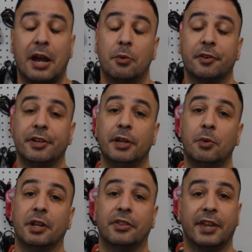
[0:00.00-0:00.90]
I really
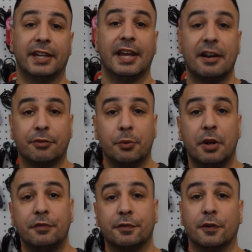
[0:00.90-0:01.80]
want to thank
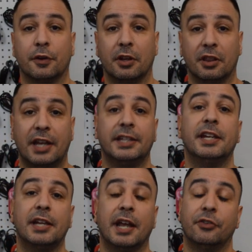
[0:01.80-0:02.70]
everyone for
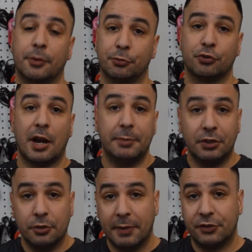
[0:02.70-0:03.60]
liking and subscribing
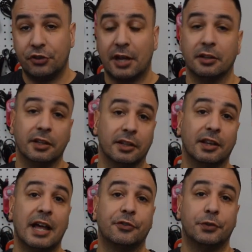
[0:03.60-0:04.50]
to my channel in the
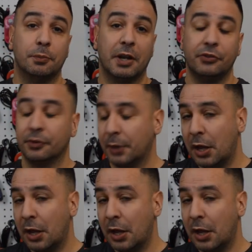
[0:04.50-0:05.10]
last few months.